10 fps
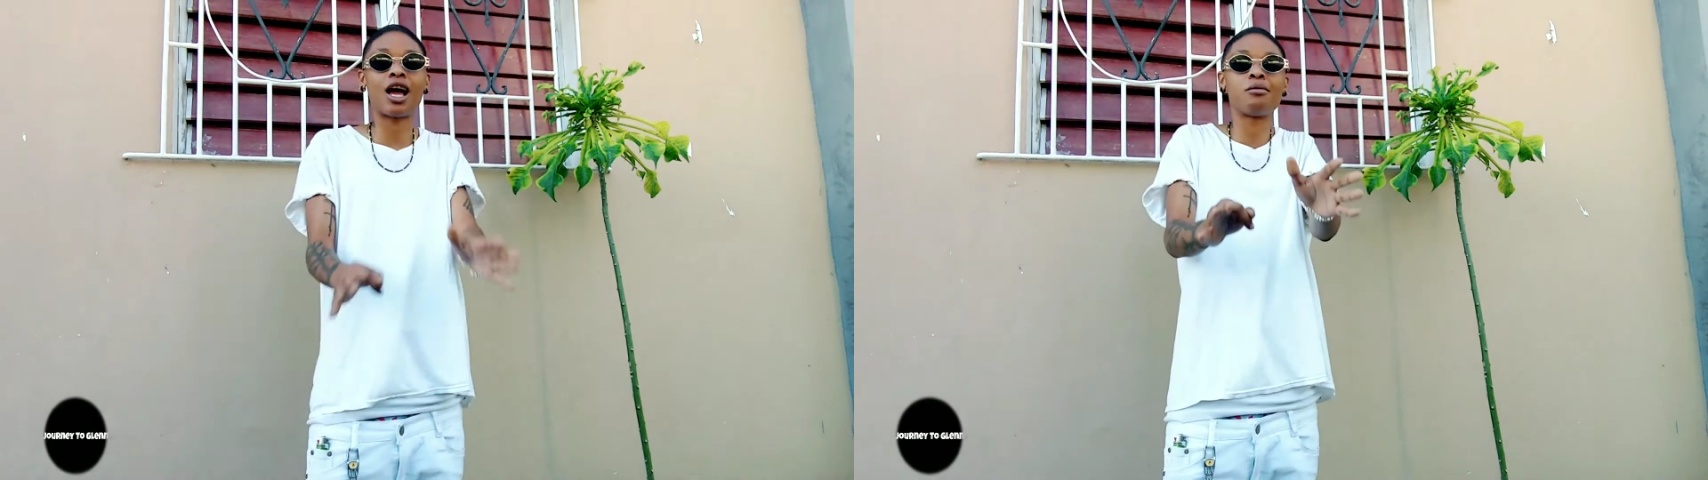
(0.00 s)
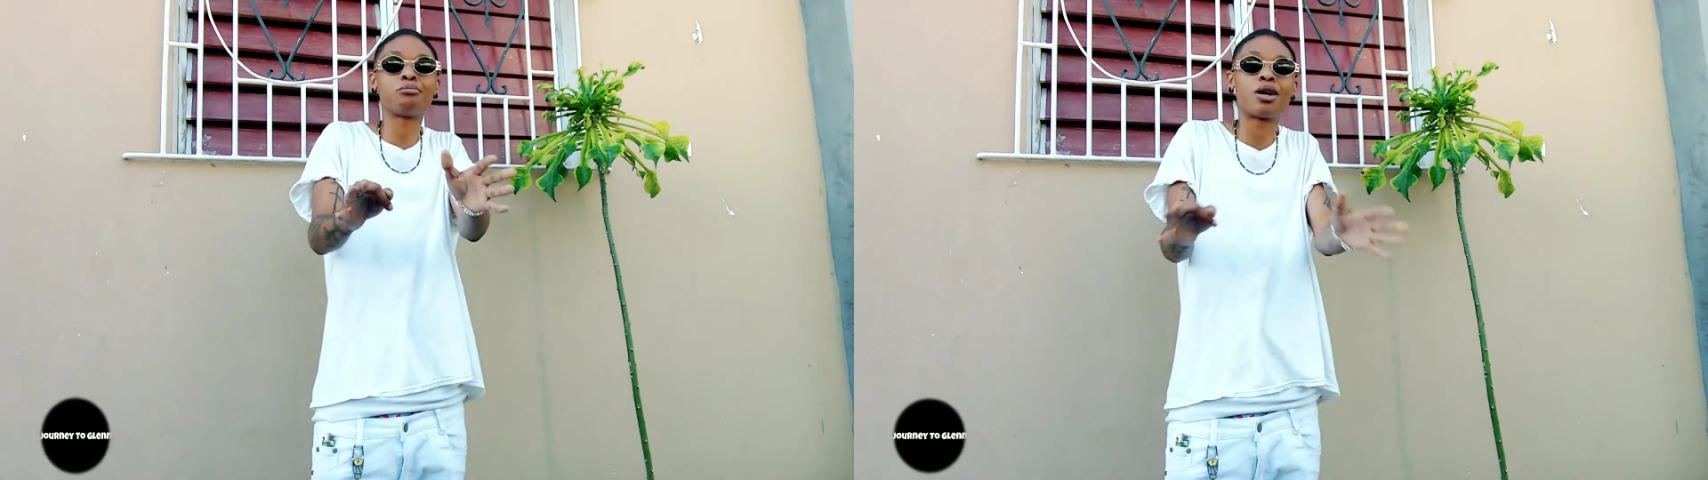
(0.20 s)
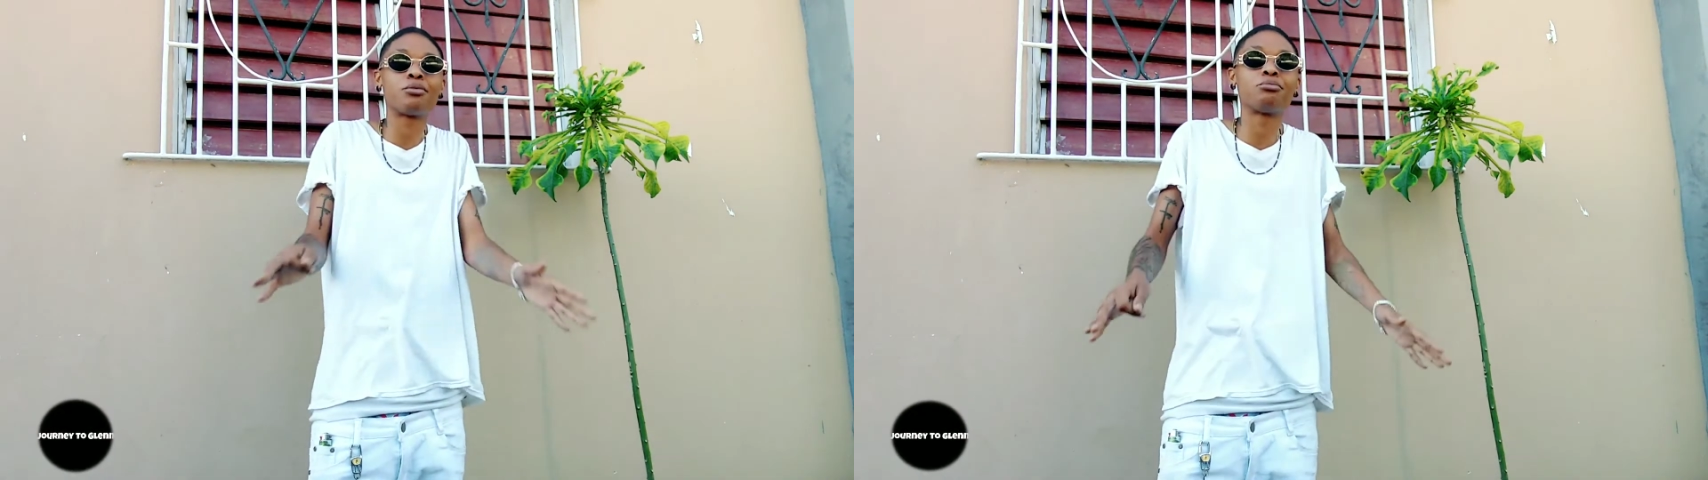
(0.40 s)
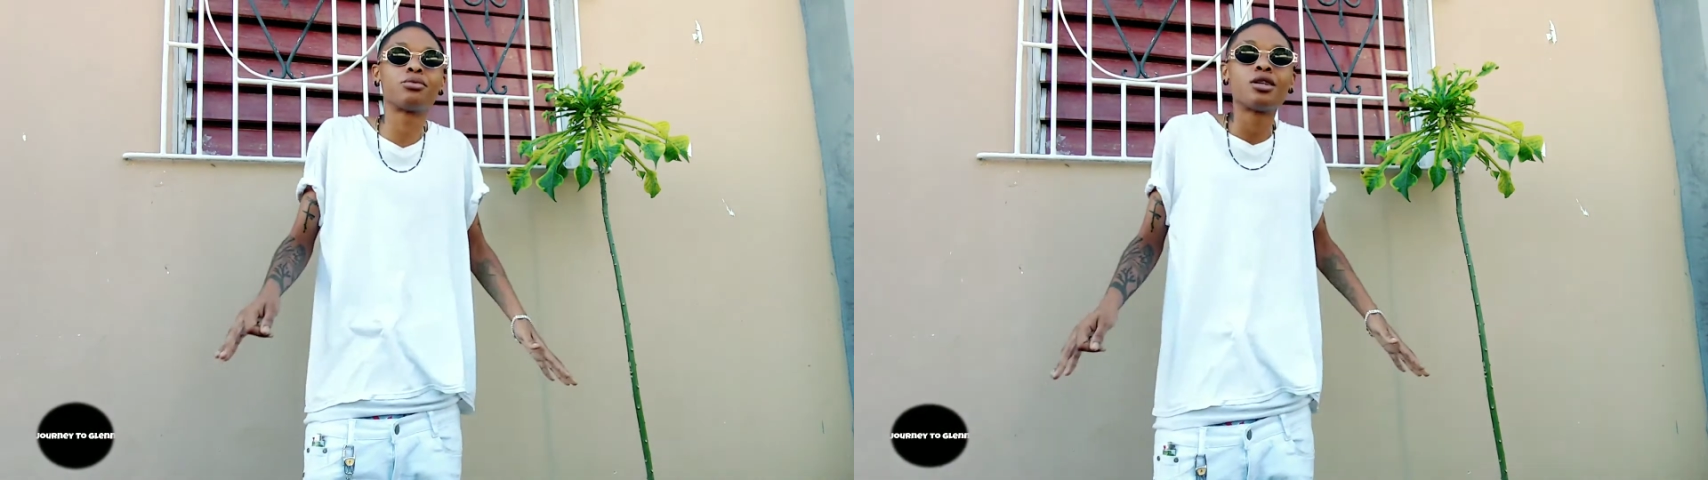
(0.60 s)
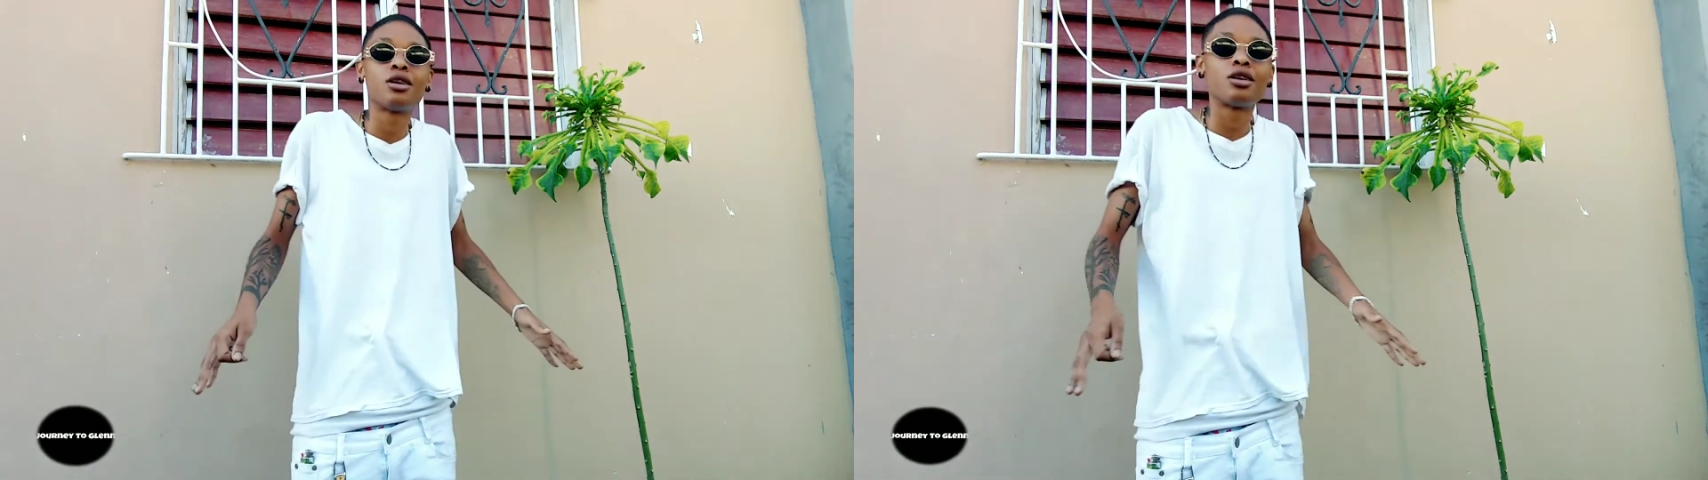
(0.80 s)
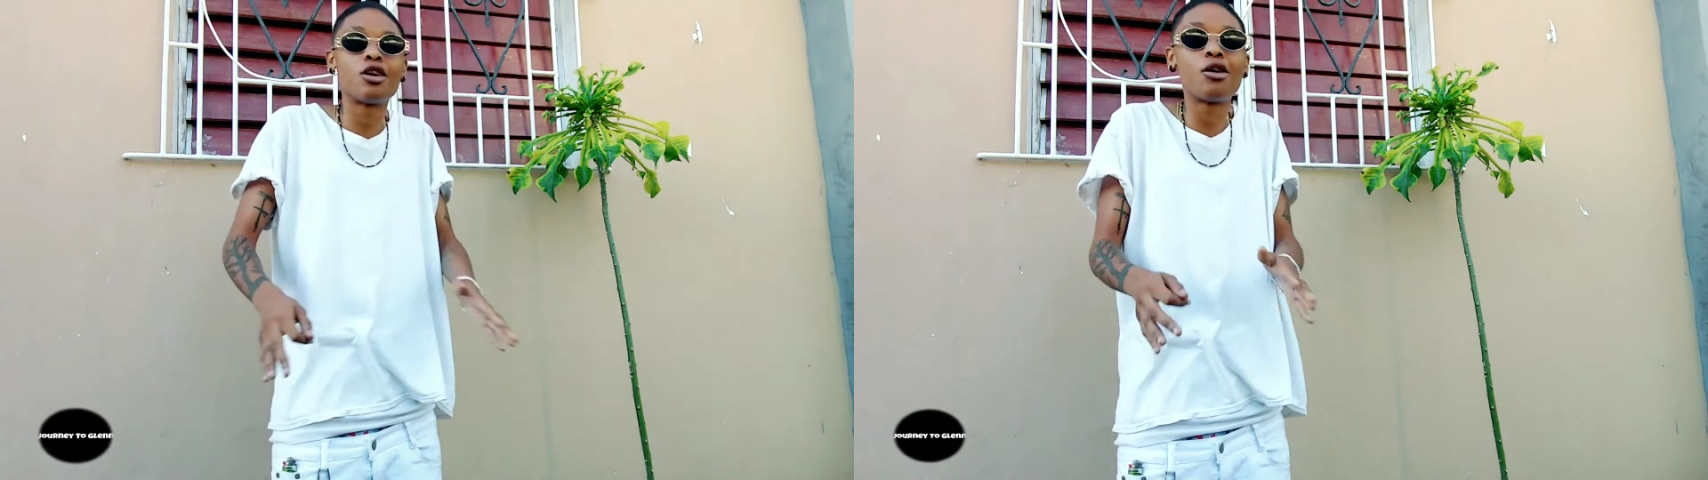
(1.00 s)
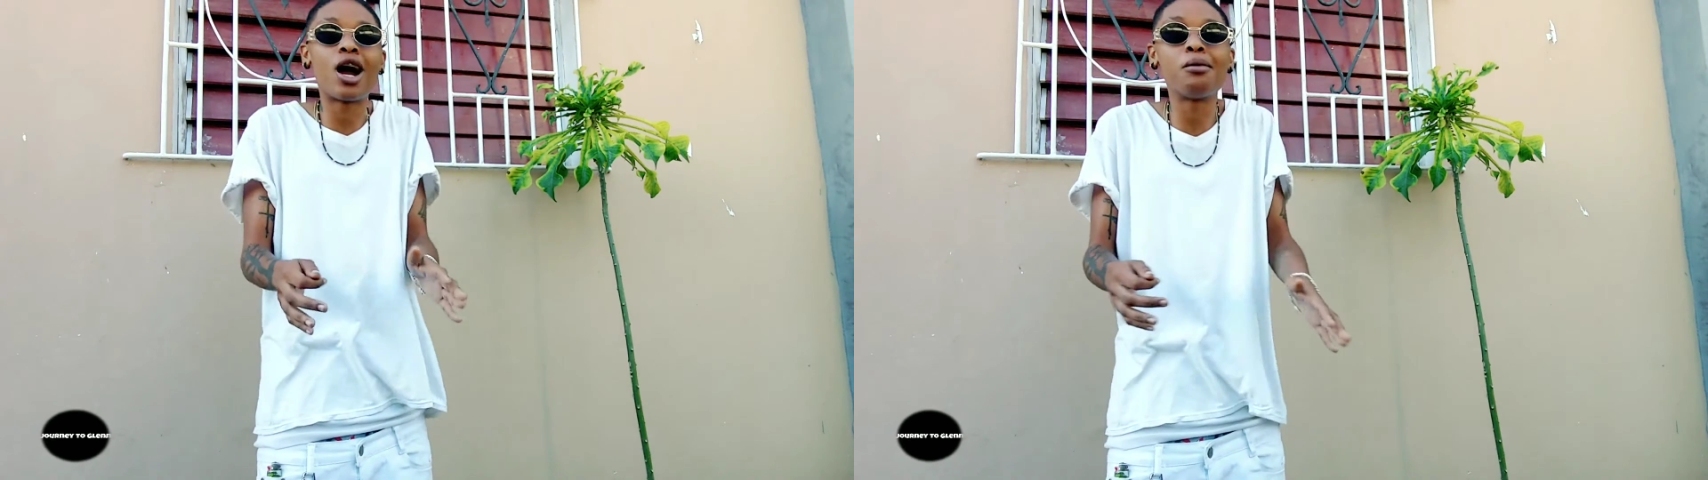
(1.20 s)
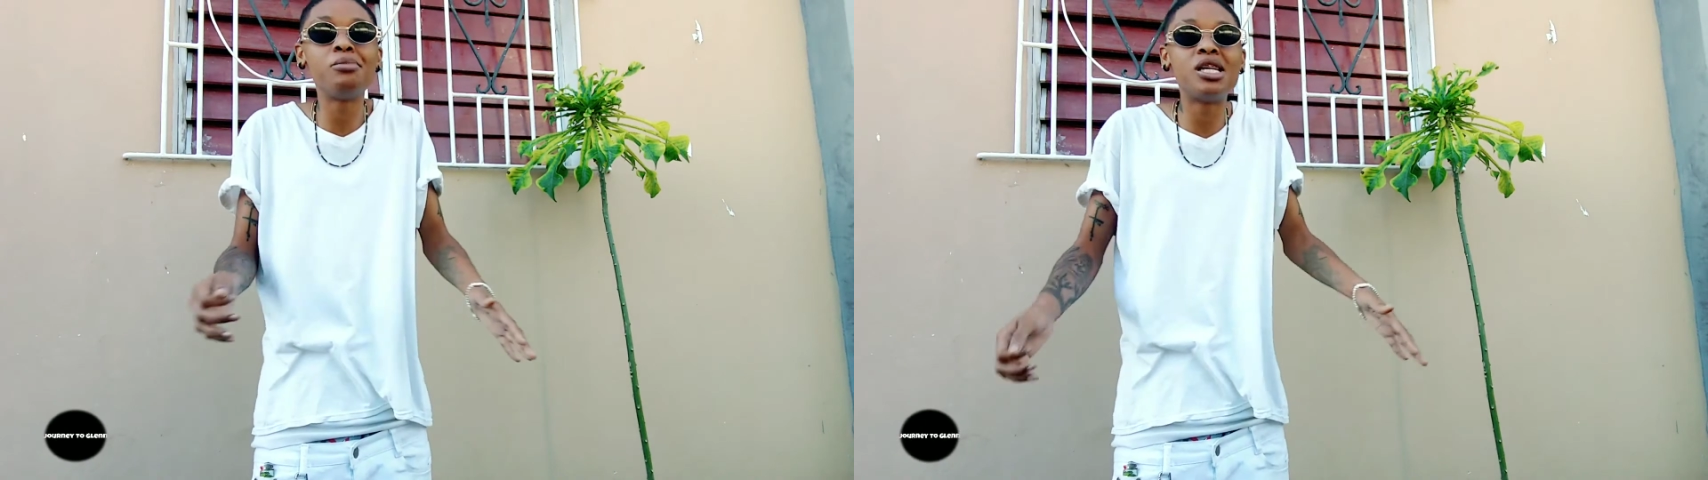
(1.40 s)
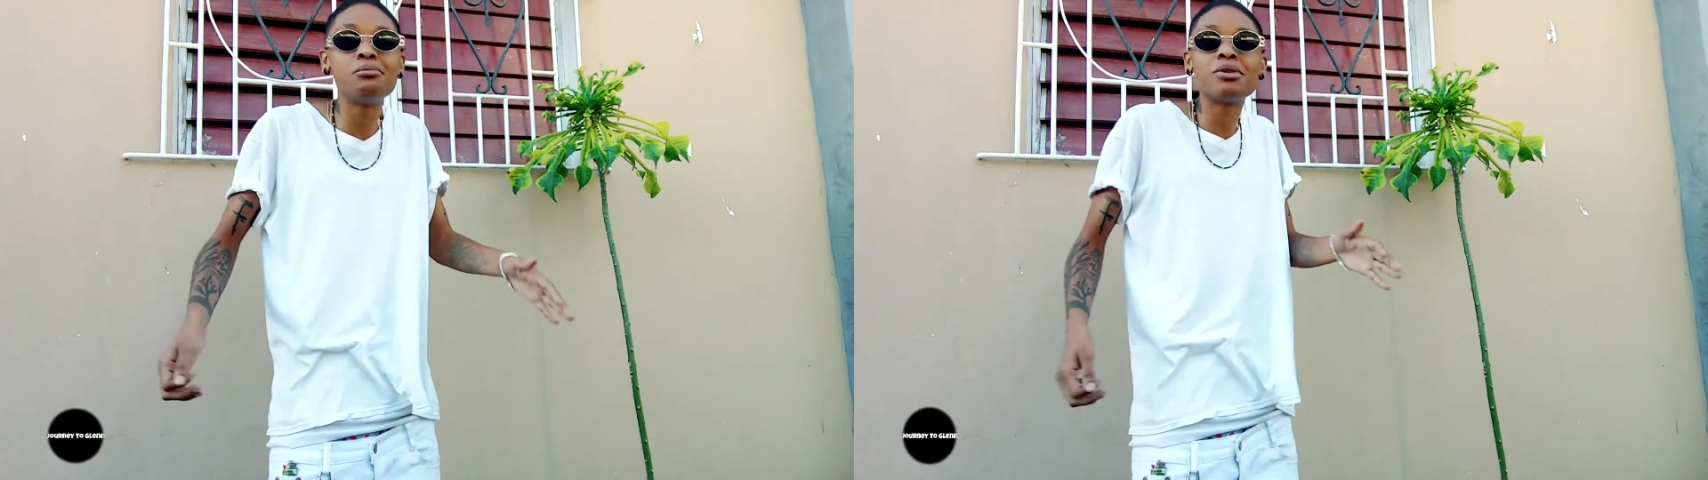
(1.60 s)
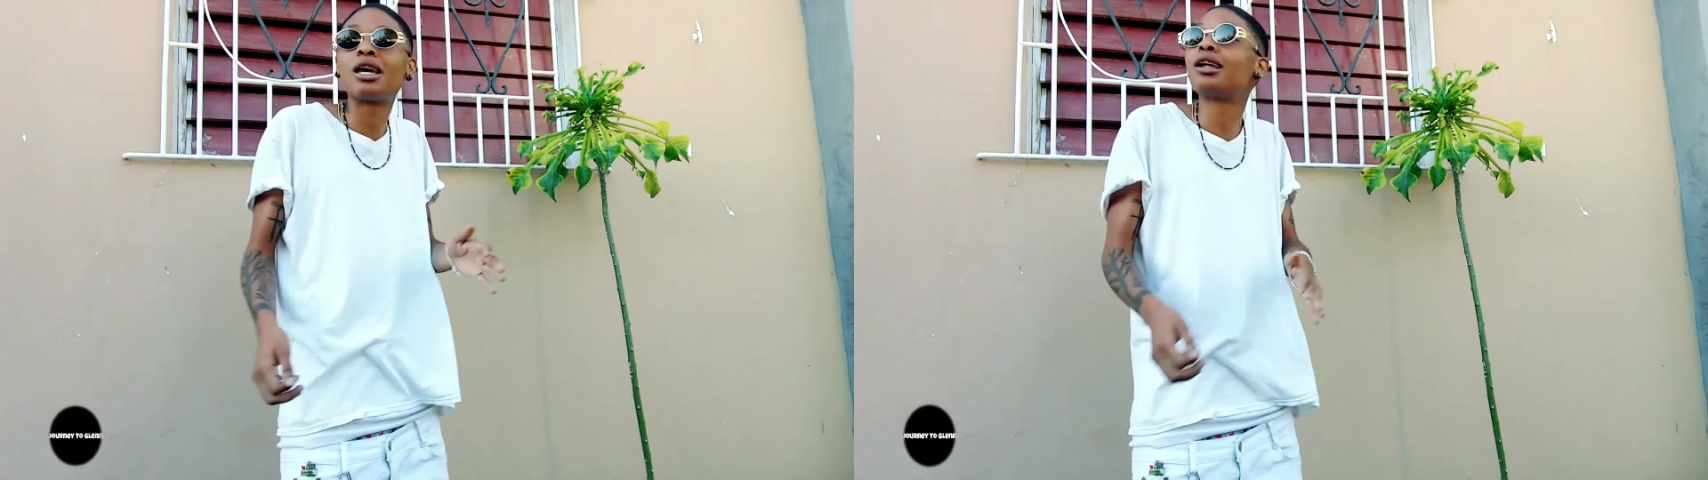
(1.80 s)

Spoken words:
I'm probably don't want to beat me